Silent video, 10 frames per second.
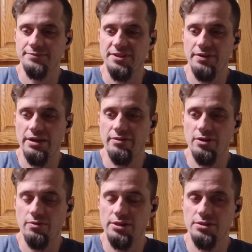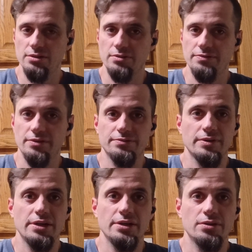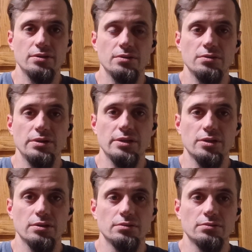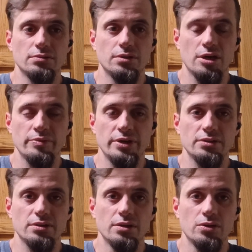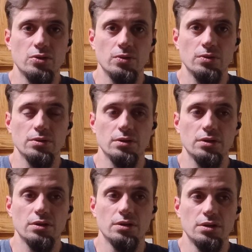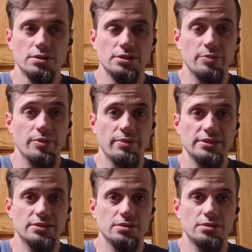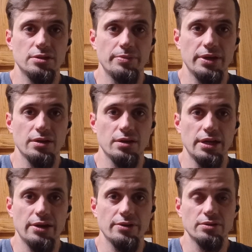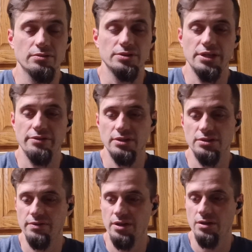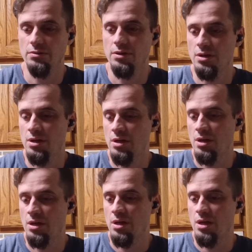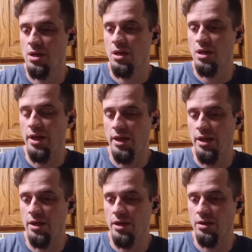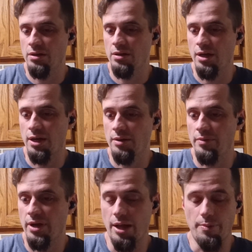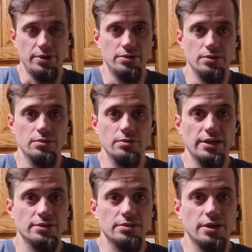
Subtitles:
If you have any questions, feel free to either comment or send me a message depending on how you're receiving this video, and I am happy to answer